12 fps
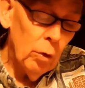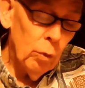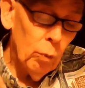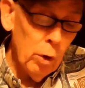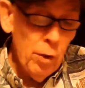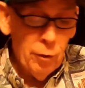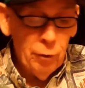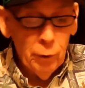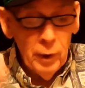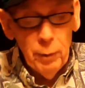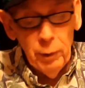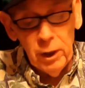What are the
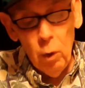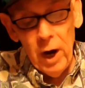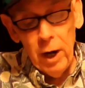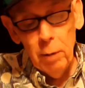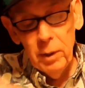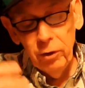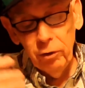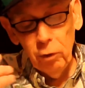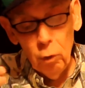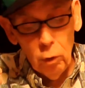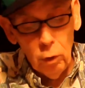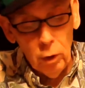3 requirements
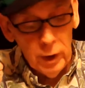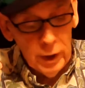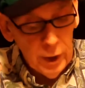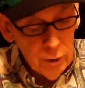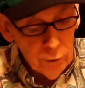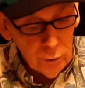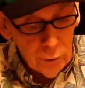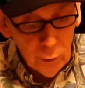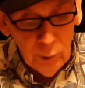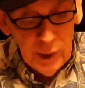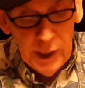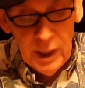or
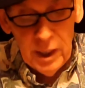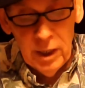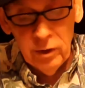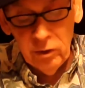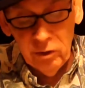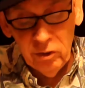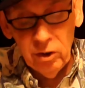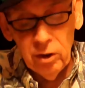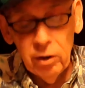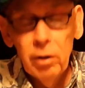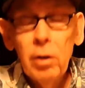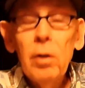ingredients
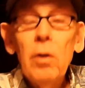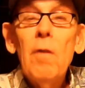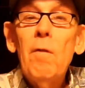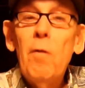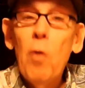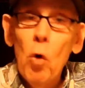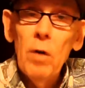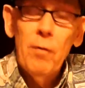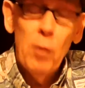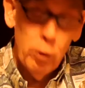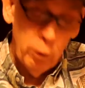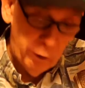for
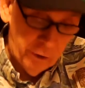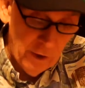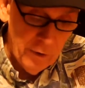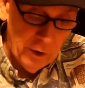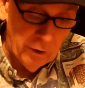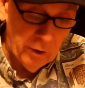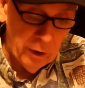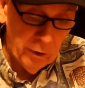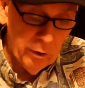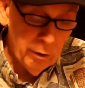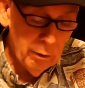photosynthesis?